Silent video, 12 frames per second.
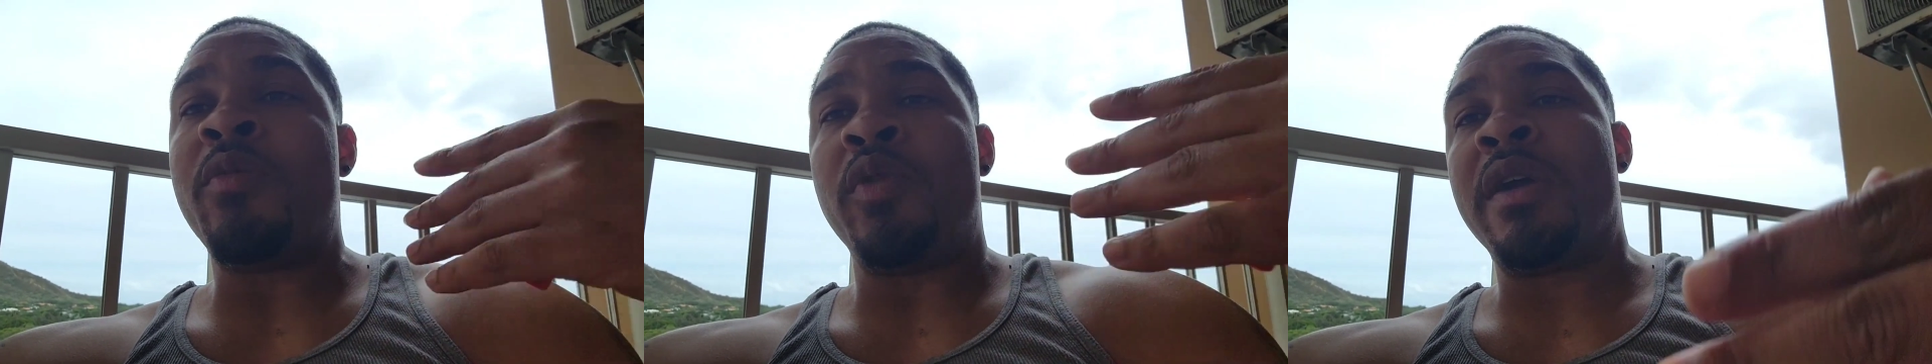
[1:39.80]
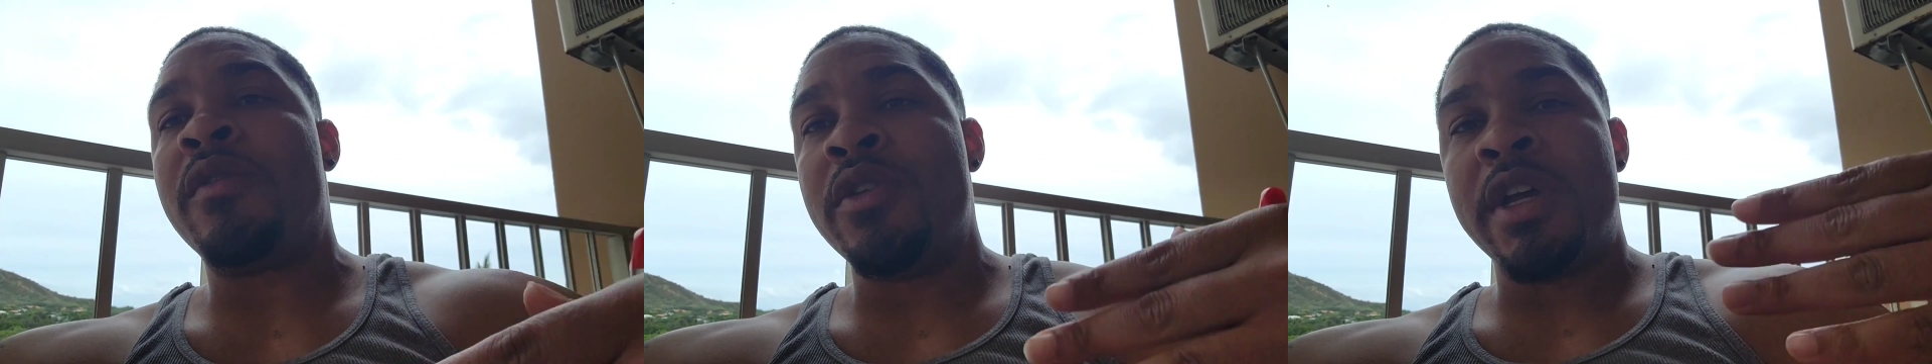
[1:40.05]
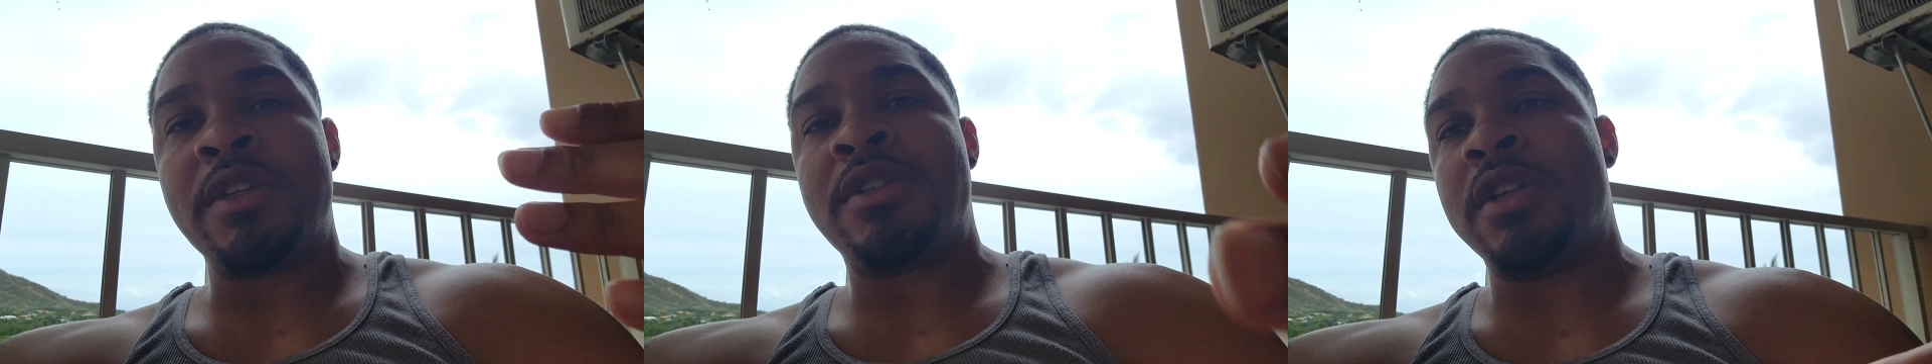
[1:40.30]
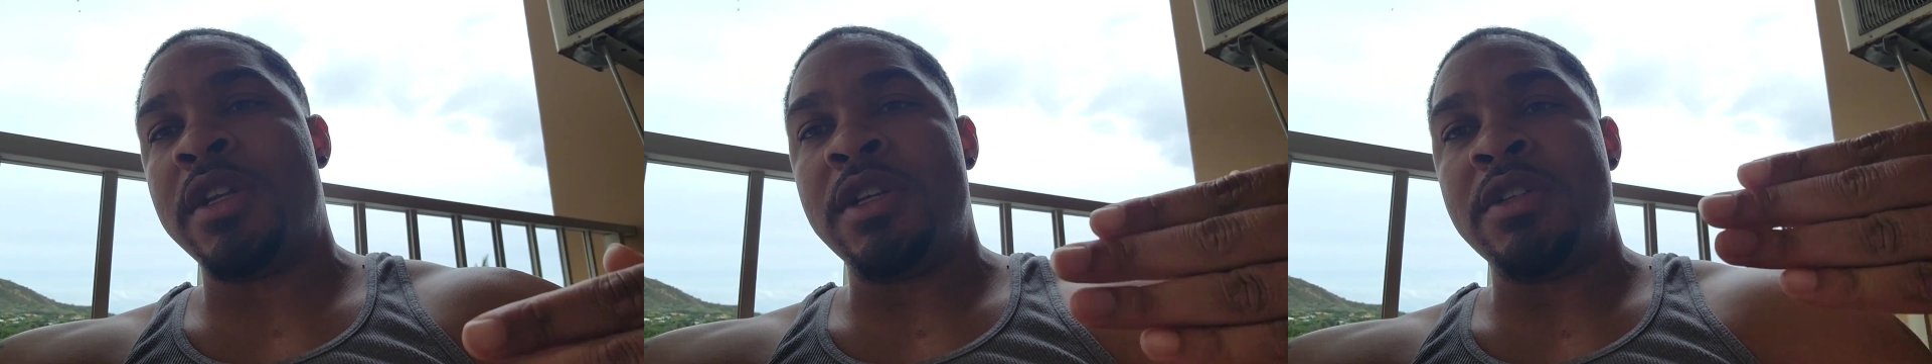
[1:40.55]
Whenever you get
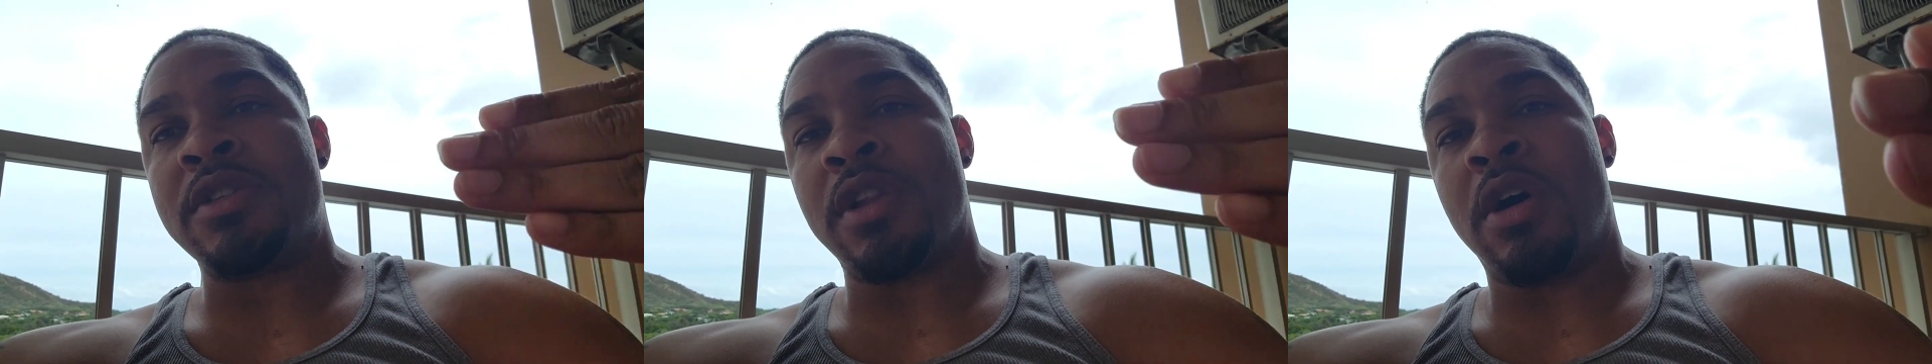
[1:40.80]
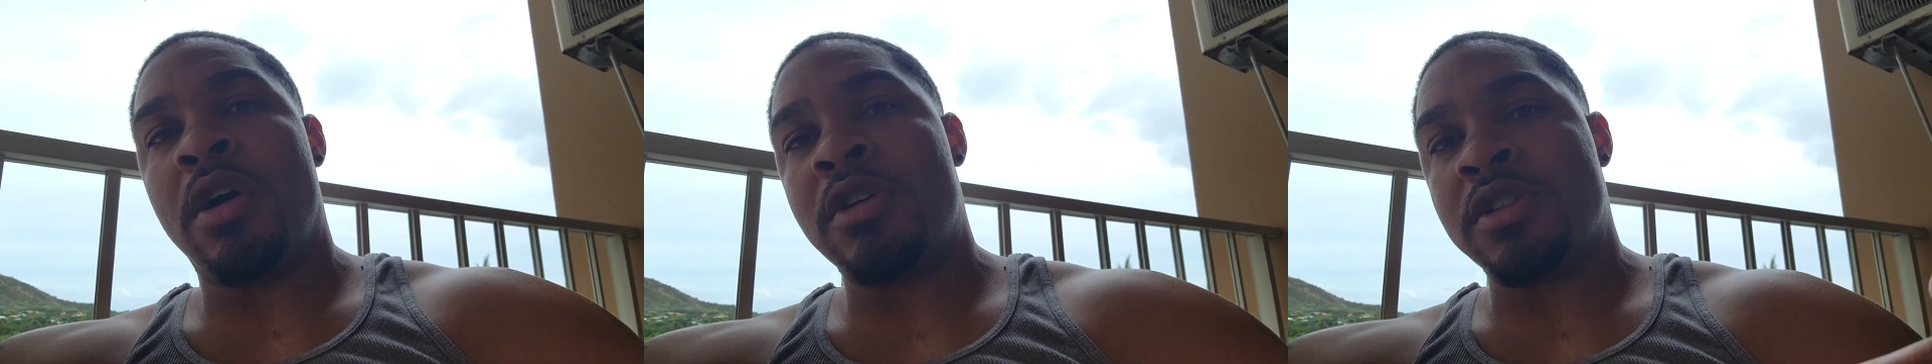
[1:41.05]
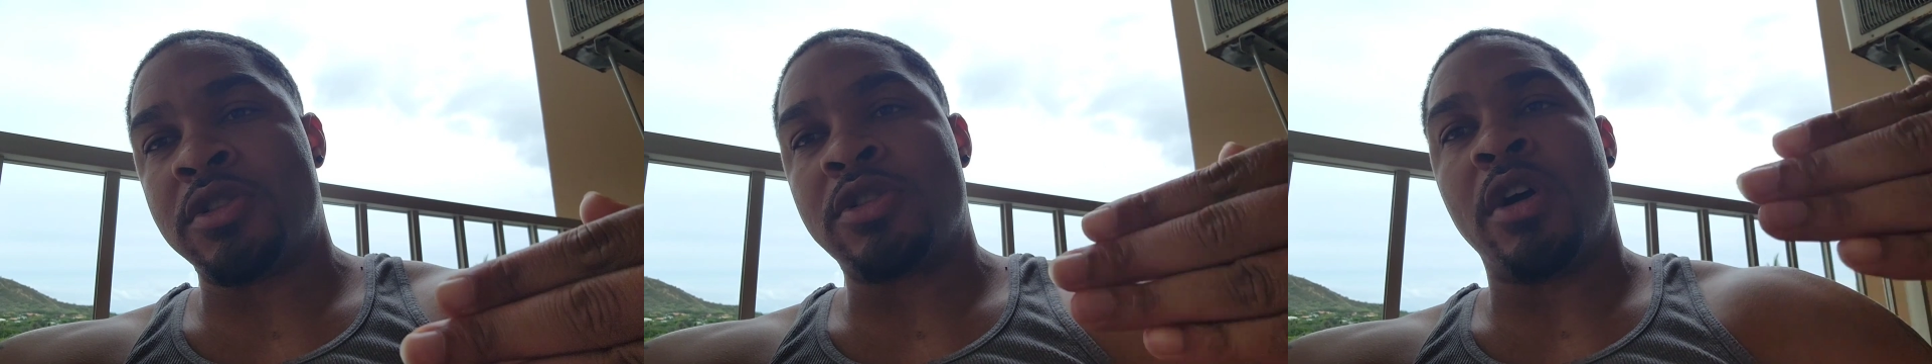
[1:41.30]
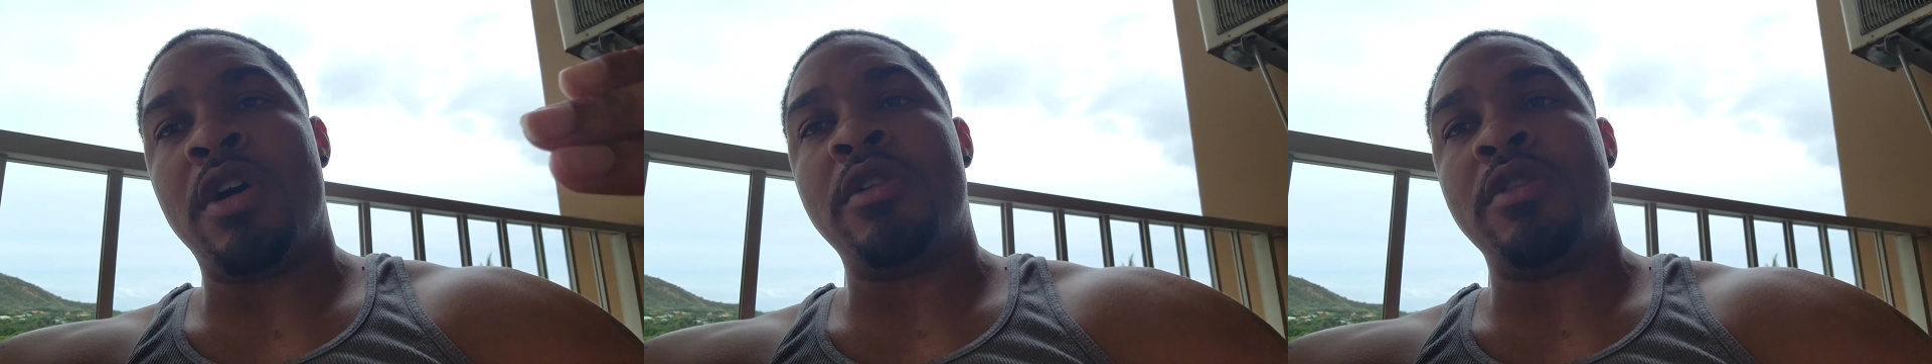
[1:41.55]
to these laws and
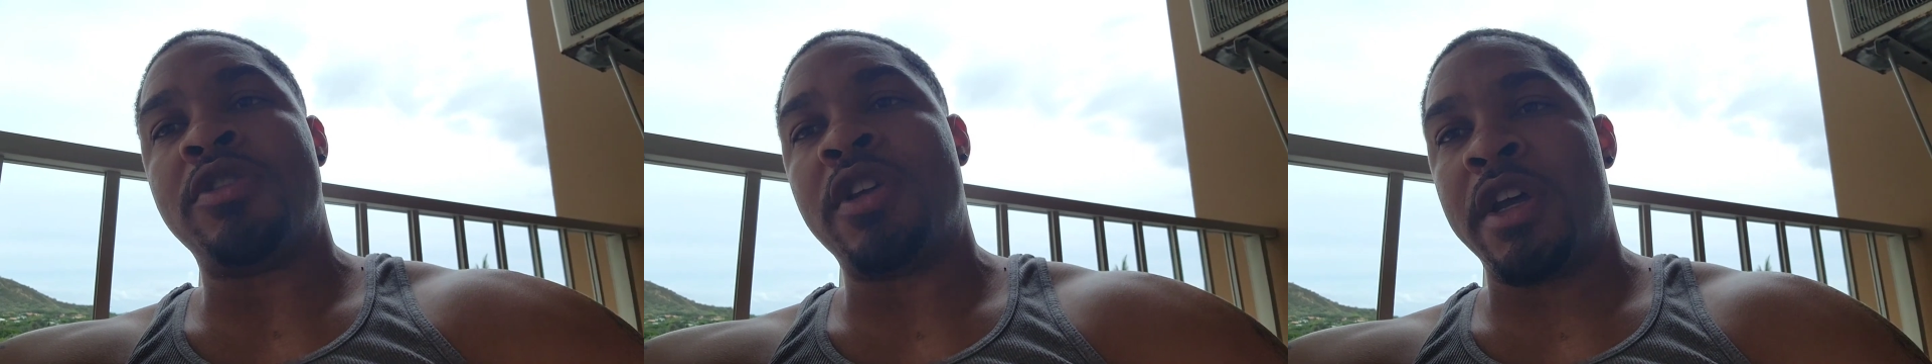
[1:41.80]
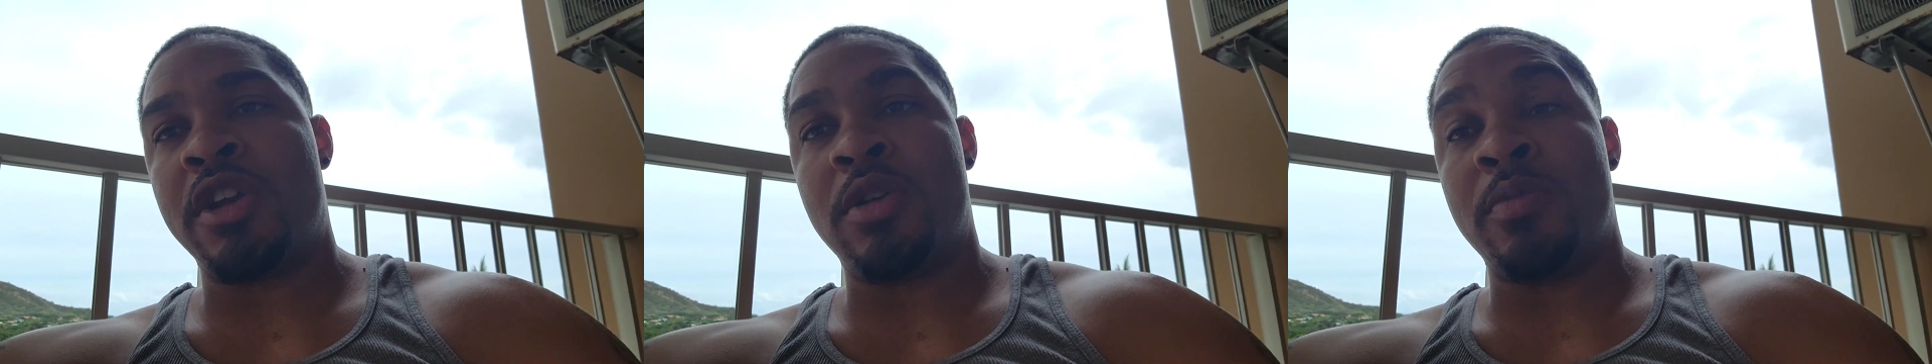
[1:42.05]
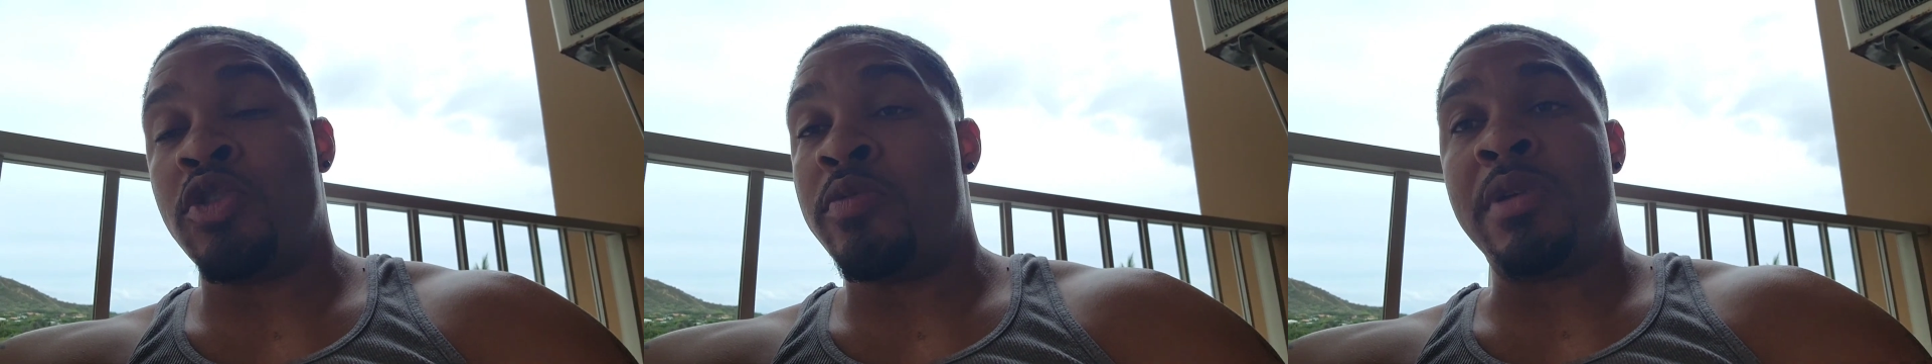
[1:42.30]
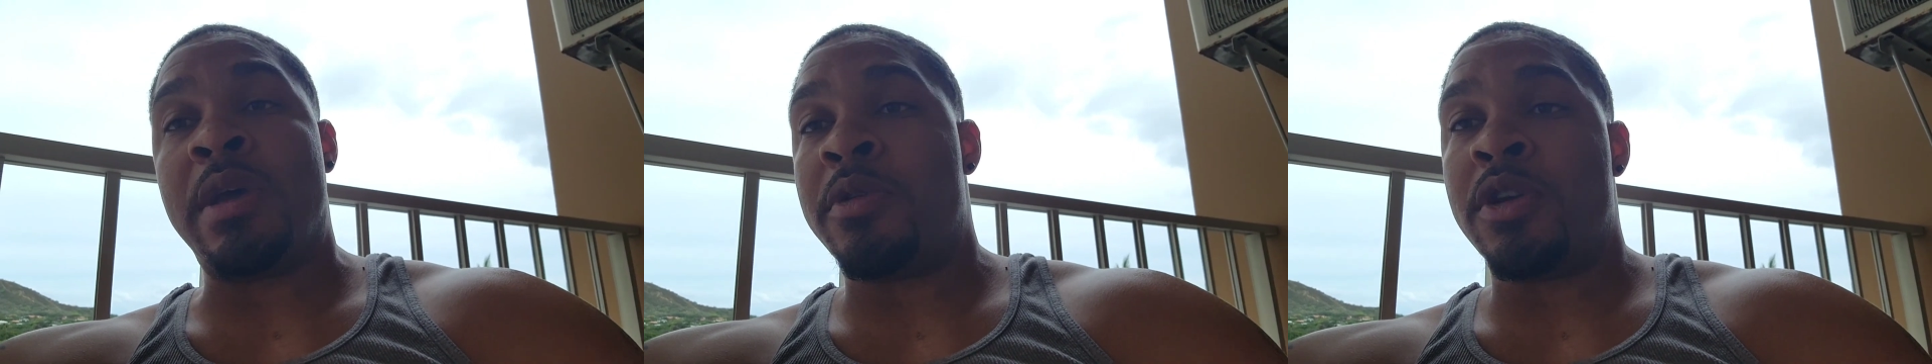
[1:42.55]
start understanding them, you'll
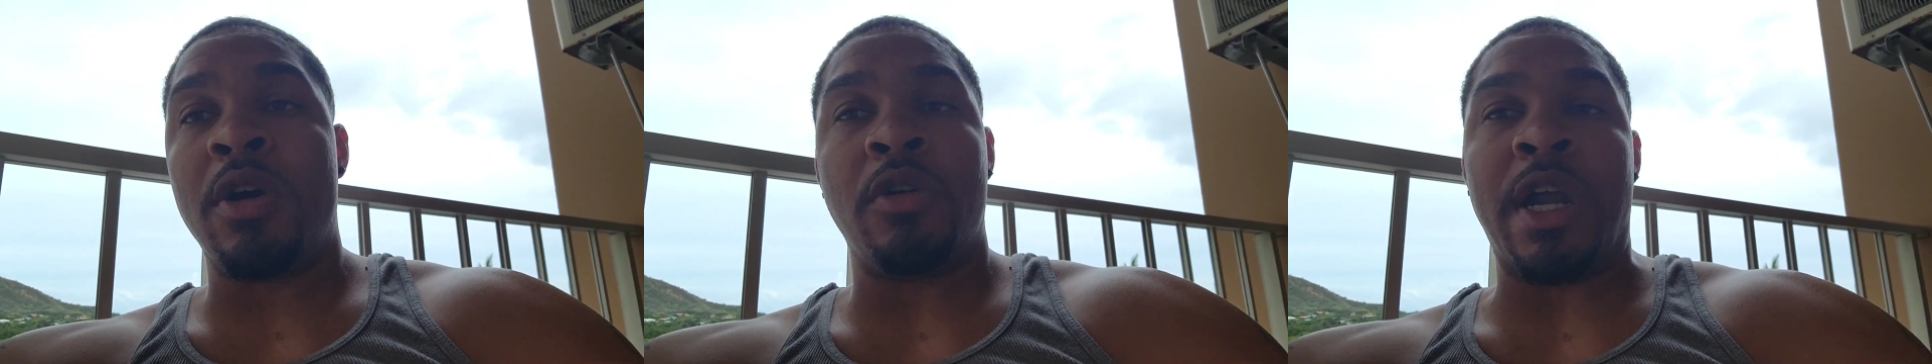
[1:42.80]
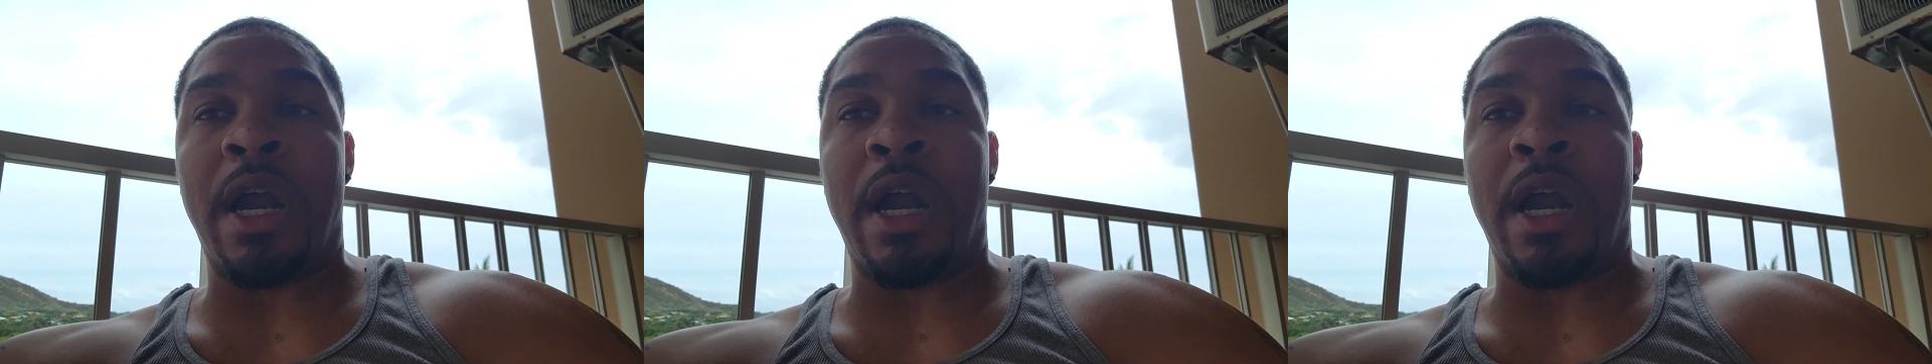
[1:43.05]
be able to go